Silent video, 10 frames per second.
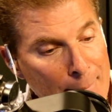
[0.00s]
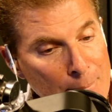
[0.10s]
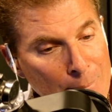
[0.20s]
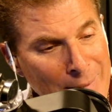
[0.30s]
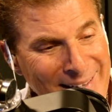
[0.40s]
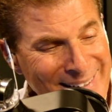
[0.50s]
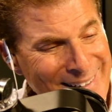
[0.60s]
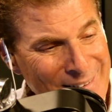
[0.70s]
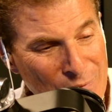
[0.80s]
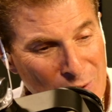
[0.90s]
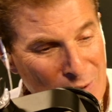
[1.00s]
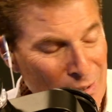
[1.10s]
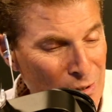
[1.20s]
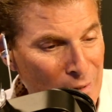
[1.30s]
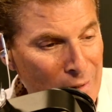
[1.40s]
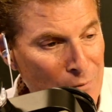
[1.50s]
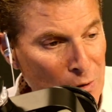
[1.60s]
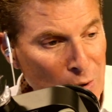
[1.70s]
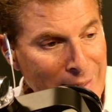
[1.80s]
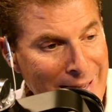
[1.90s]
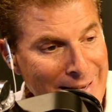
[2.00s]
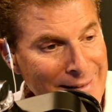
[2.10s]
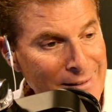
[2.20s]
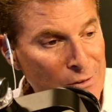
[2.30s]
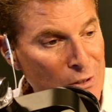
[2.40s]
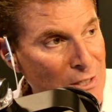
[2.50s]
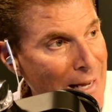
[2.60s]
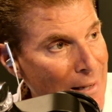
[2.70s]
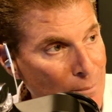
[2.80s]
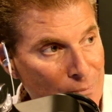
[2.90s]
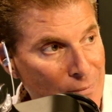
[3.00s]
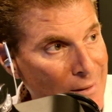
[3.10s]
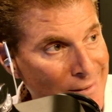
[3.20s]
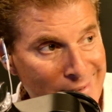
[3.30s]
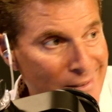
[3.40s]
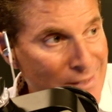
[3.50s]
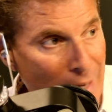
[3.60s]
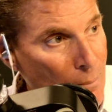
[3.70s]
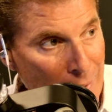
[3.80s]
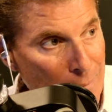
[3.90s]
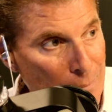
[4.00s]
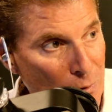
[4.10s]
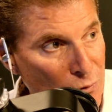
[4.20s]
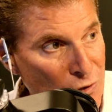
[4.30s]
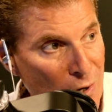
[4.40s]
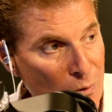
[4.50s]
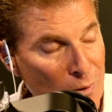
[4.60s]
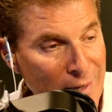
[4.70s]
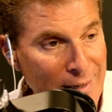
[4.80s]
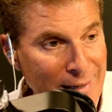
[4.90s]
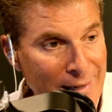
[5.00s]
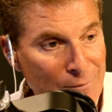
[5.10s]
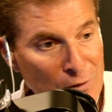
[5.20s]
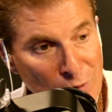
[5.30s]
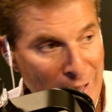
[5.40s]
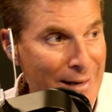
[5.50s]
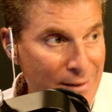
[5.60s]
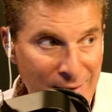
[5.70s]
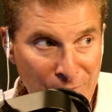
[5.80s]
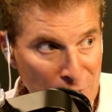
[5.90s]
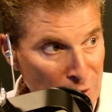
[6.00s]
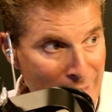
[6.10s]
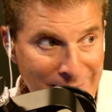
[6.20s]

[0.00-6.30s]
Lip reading: But if you look at it, they're the same people. So if you like the